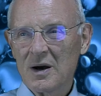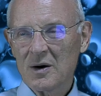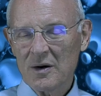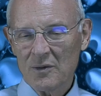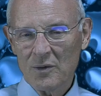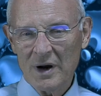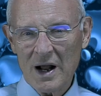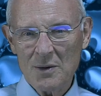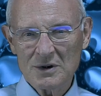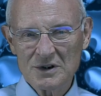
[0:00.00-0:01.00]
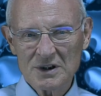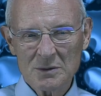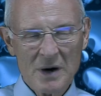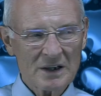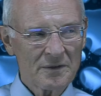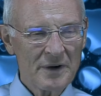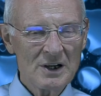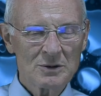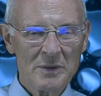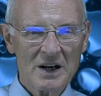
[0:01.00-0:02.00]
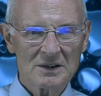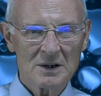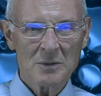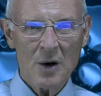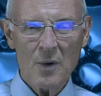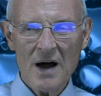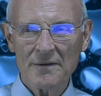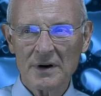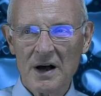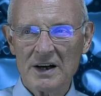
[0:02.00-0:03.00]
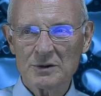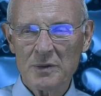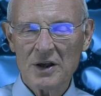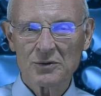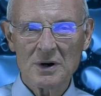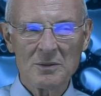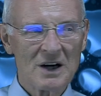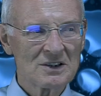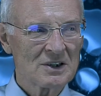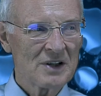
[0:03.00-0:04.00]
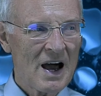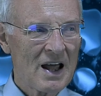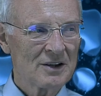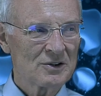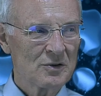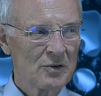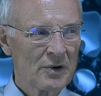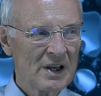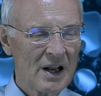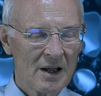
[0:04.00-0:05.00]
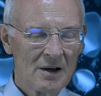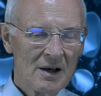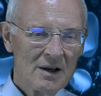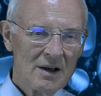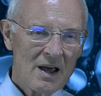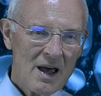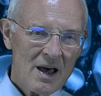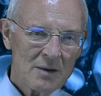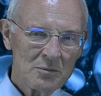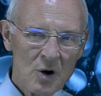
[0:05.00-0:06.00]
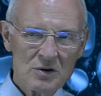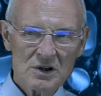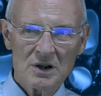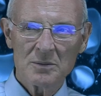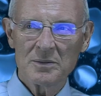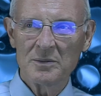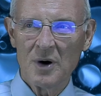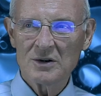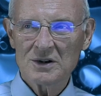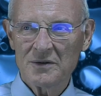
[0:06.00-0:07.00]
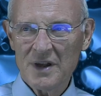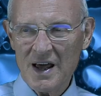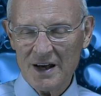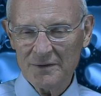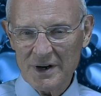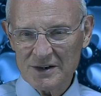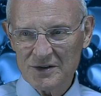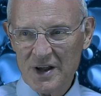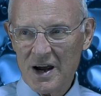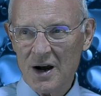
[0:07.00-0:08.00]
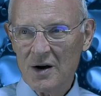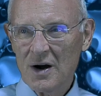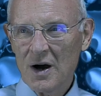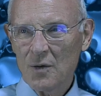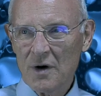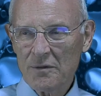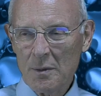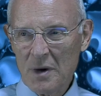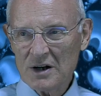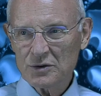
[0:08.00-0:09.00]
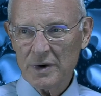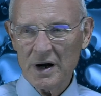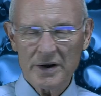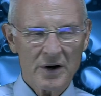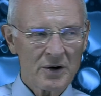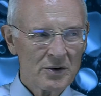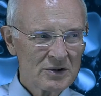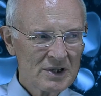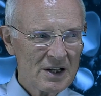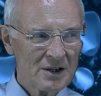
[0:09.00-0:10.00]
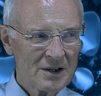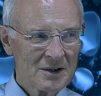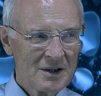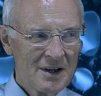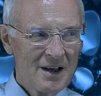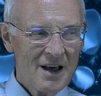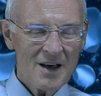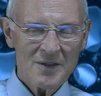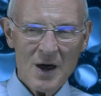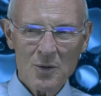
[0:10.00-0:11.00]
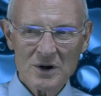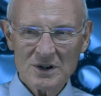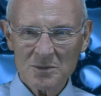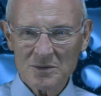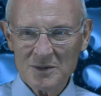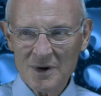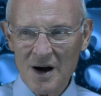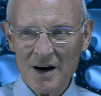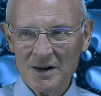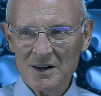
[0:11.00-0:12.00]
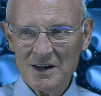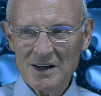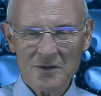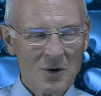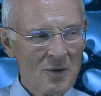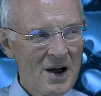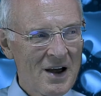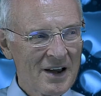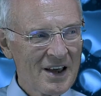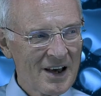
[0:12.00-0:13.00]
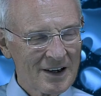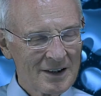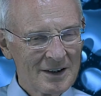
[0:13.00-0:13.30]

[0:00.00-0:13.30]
when I was just about to finish medicine, my wife and I spent 3 months in the highlands of New Guinea. And most of the Adventists there were from Australia or New Zealand. And they worshiped God in a different way again.